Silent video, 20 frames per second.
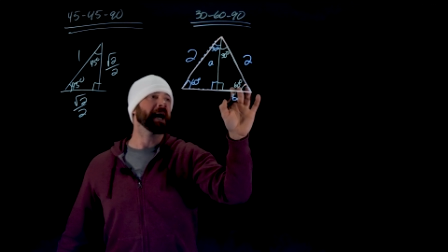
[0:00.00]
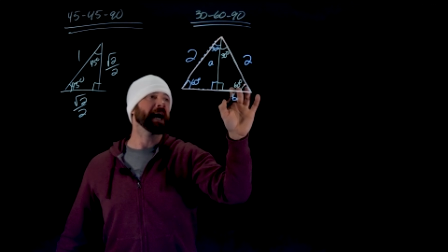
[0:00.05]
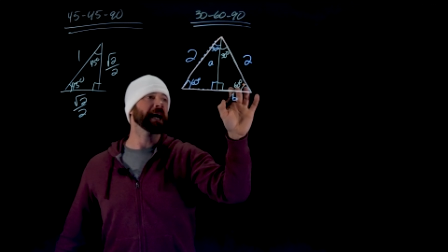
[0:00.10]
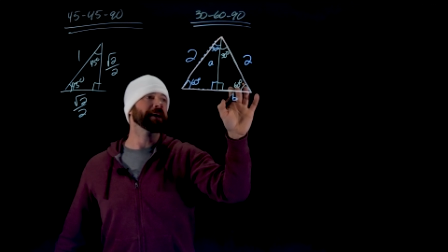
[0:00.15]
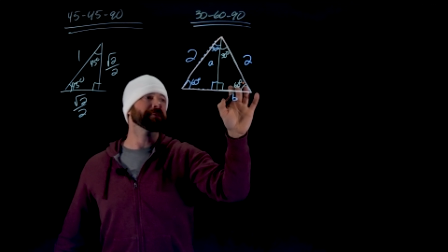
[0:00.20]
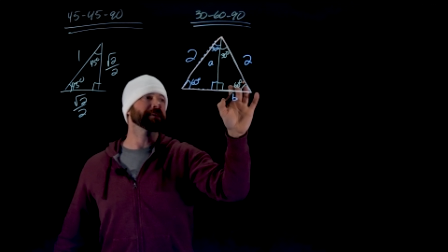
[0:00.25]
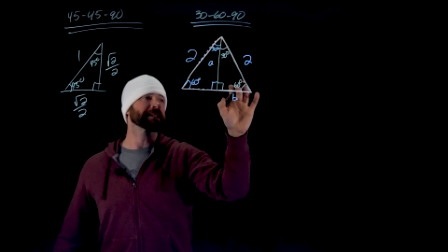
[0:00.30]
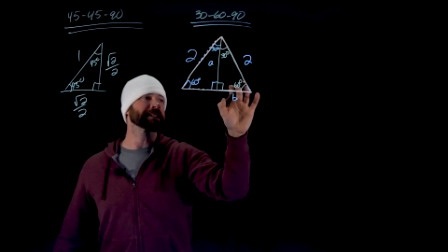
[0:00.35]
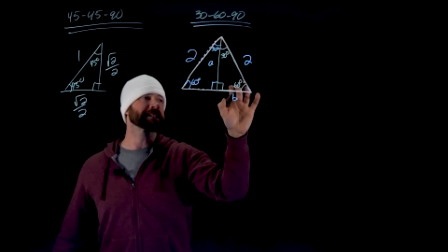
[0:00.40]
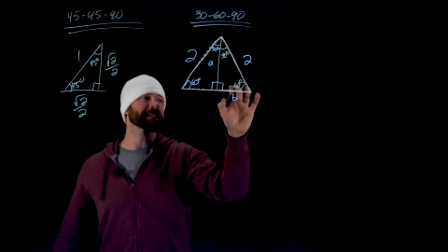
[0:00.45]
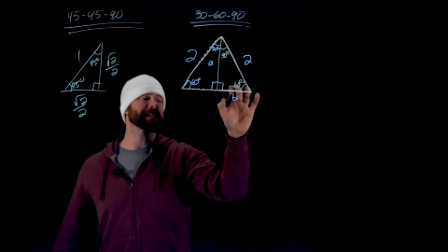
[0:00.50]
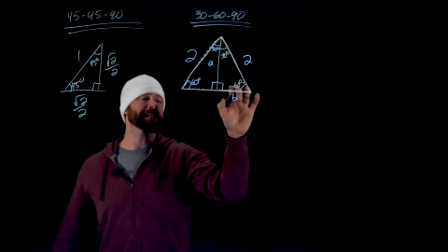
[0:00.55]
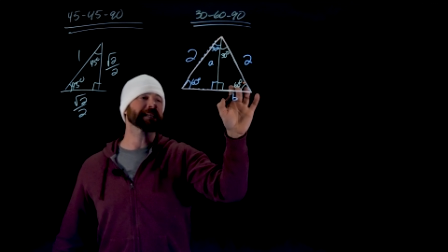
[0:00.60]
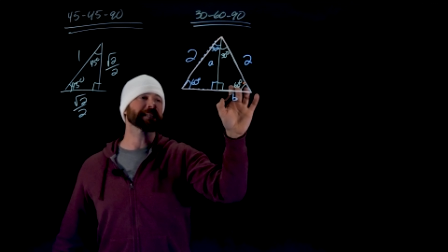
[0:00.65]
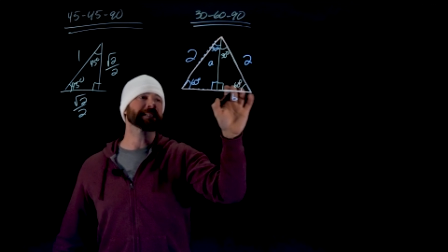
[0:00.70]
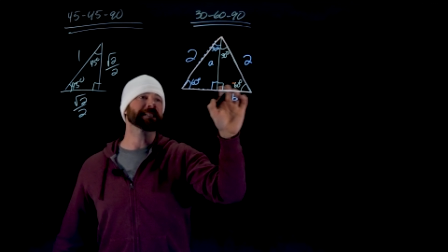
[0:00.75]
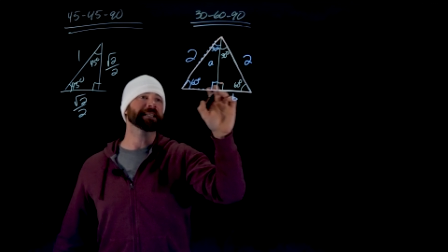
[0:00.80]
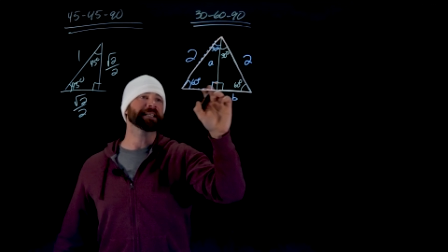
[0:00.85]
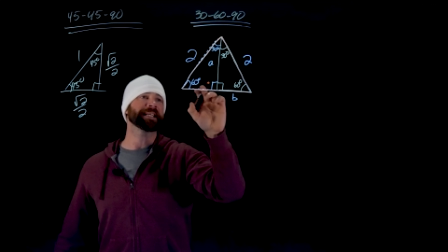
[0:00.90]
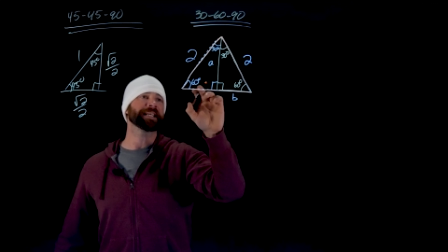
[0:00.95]
I have a
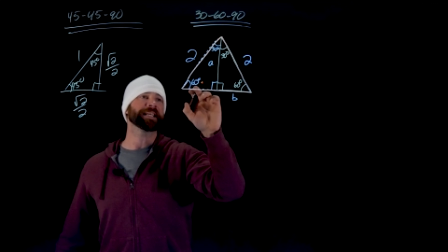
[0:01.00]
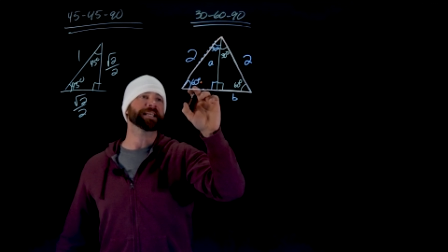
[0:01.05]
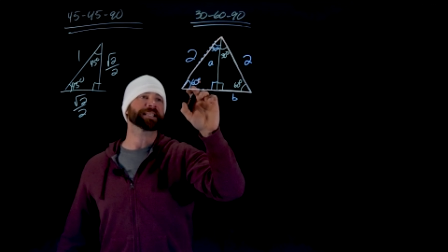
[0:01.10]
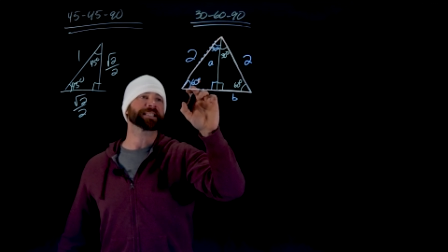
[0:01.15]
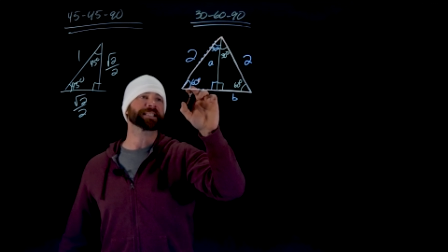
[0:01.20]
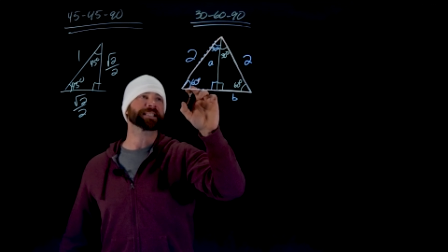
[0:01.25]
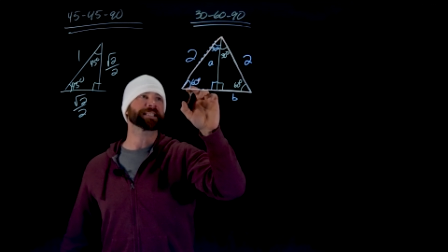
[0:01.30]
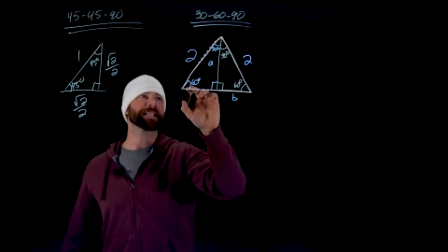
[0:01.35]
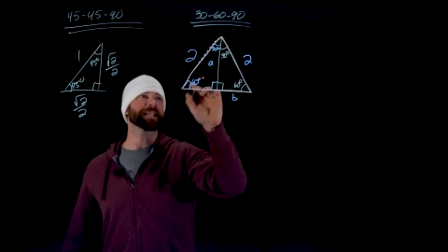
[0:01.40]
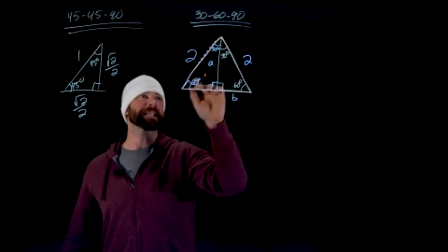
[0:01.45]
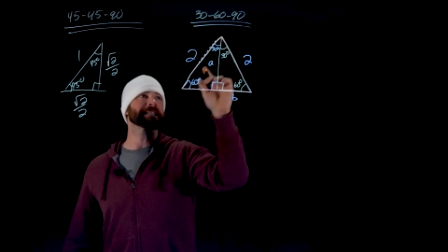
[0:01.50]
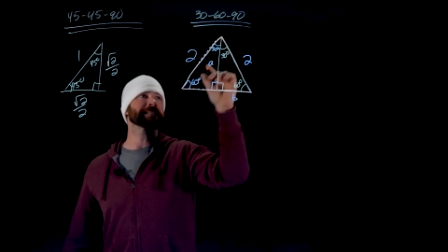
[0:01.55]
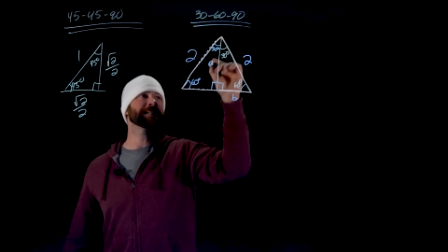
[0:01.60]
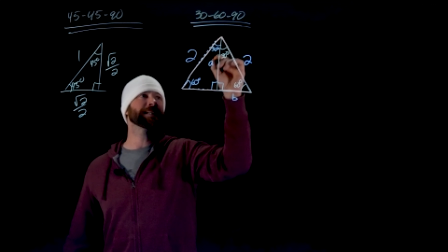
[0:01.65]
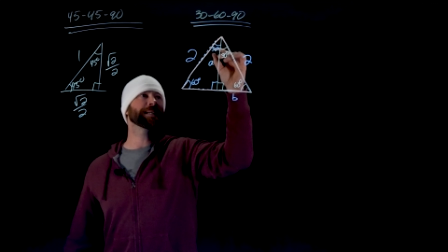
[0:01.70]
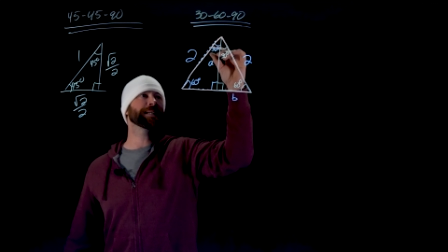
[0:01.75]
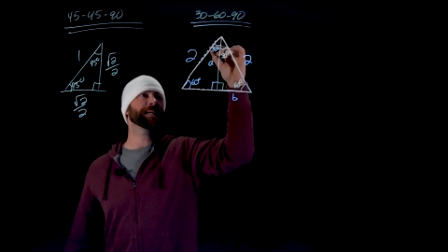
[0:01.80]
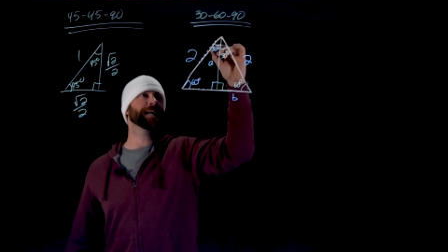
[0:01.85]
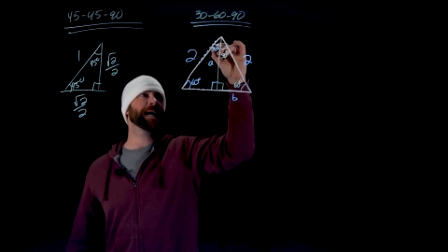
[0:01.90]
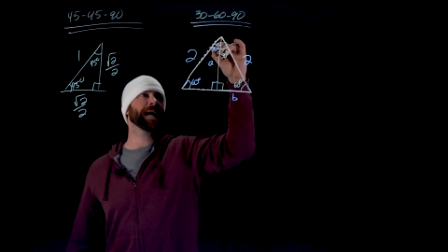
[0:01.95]
60,
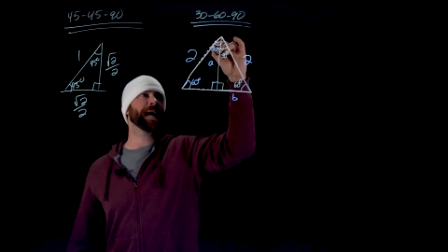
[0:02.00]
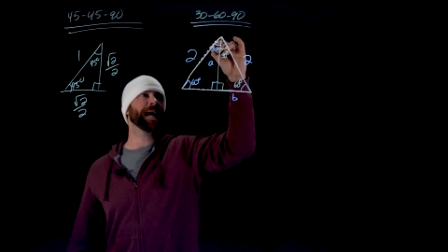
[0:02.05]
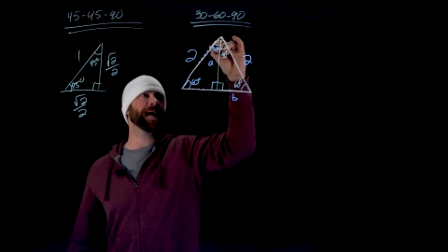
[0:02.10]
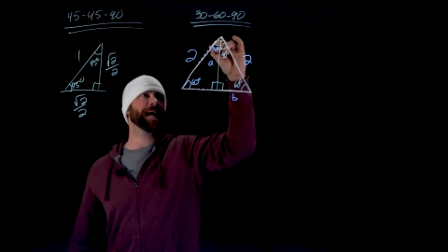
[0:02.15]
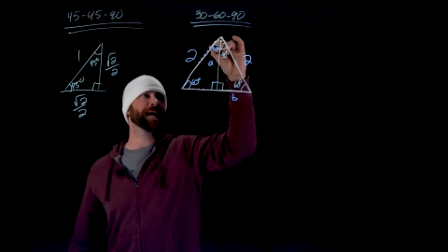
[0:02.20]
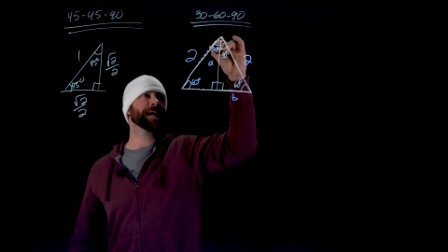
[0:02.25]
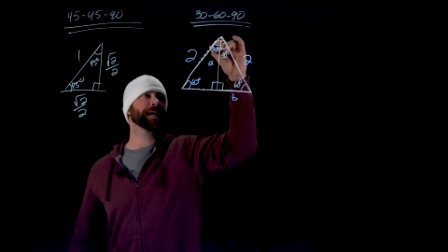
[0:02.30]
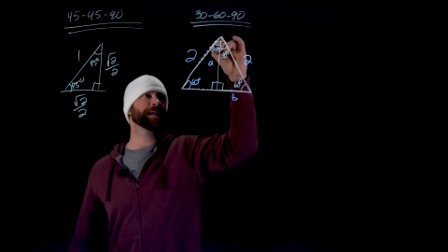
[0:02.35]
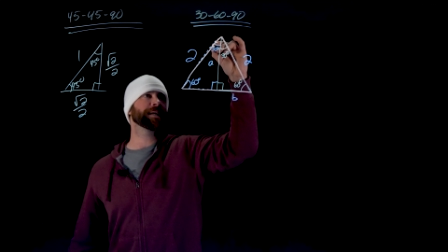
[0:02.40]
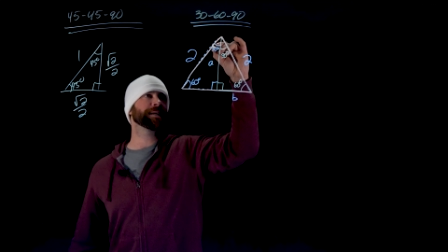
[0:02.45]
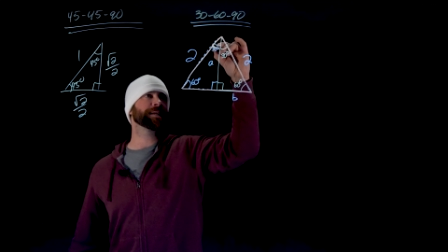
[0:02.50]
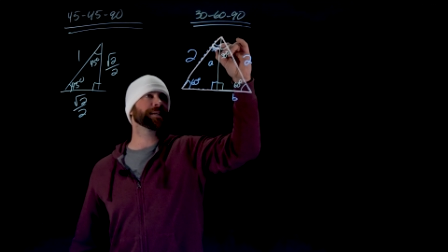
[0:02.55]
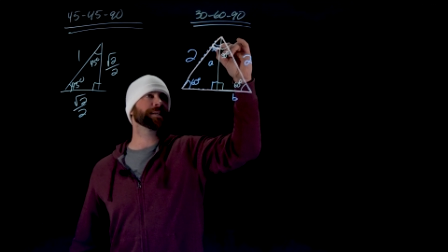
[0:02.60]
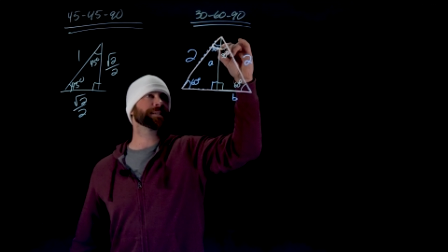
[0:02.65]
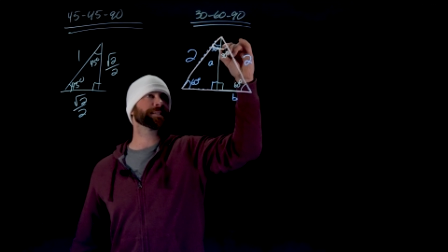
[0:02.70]
60, and